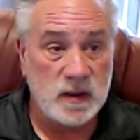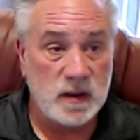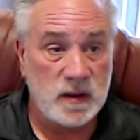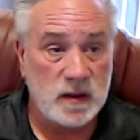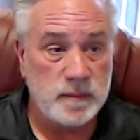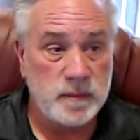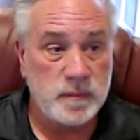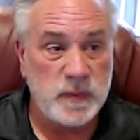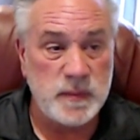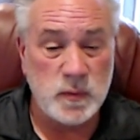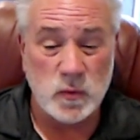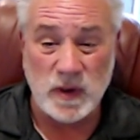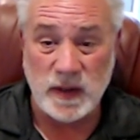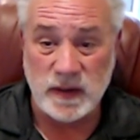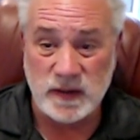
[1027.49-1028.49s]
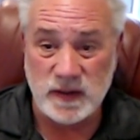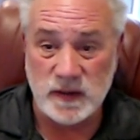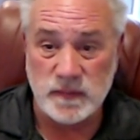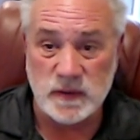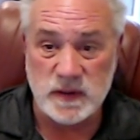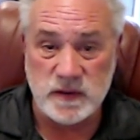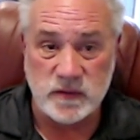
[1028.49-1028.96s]
Um, people were like
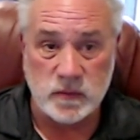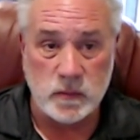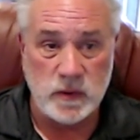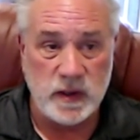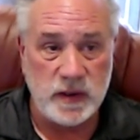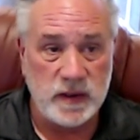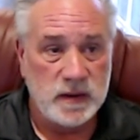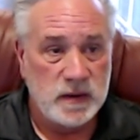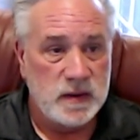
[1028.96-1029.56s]
giving these away.